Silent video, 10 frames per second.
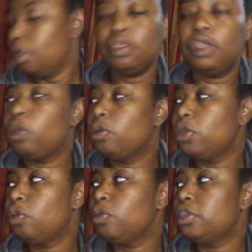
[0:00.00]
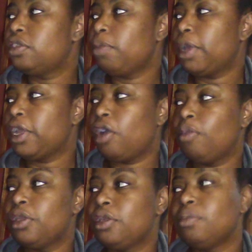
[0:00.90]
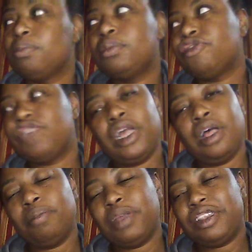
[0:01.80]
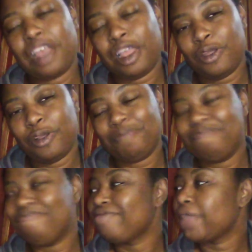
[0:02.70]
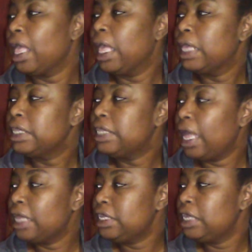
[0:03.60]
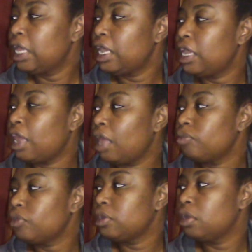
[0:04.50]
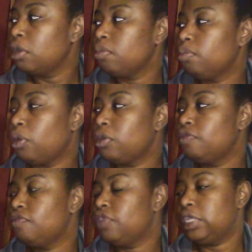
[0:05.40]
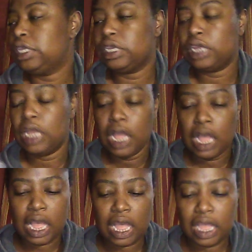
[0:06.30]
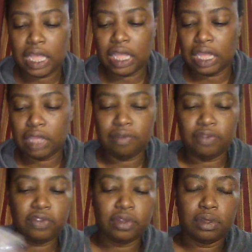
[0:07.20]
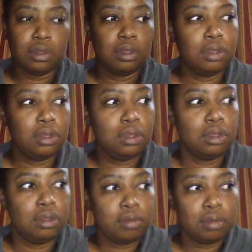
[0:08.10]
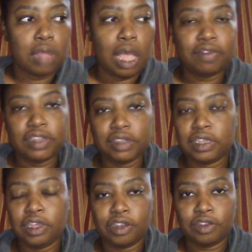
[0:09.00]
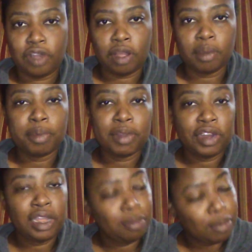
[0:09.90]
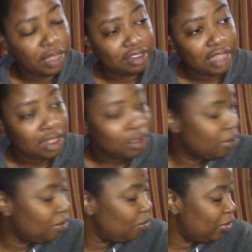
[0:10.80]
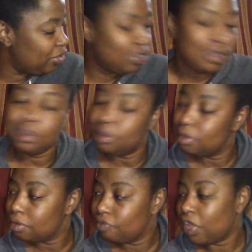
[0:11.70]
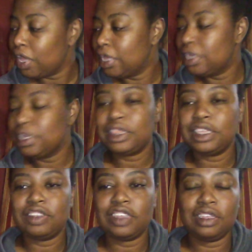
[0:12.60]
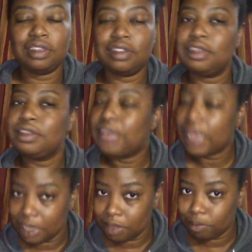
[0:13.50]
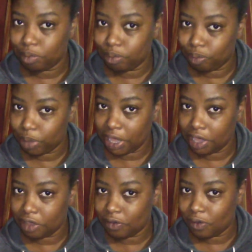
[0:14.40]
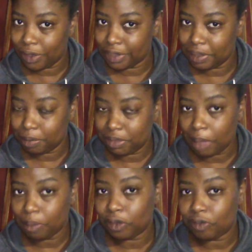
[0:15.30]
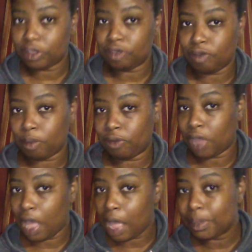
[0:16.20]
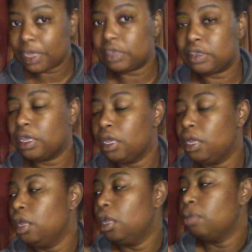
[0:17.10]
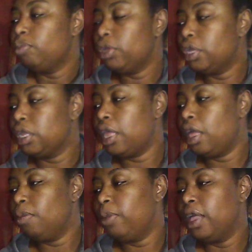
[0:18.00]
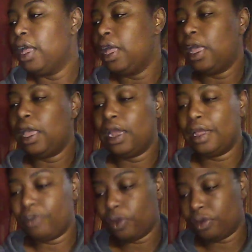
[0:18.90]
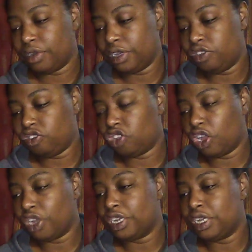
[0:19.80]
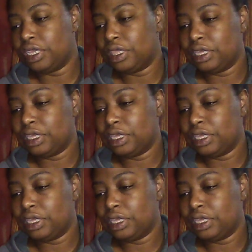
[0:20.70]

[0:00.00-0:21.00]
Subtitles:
The Lola Woods by Carmen Maria Machado. Danny and Tamron Bonvillain. I've obviously heard of Carmen Maria Machado, which is fine. This is the second pick for September for the Realm of Comics book club, and I've already started it.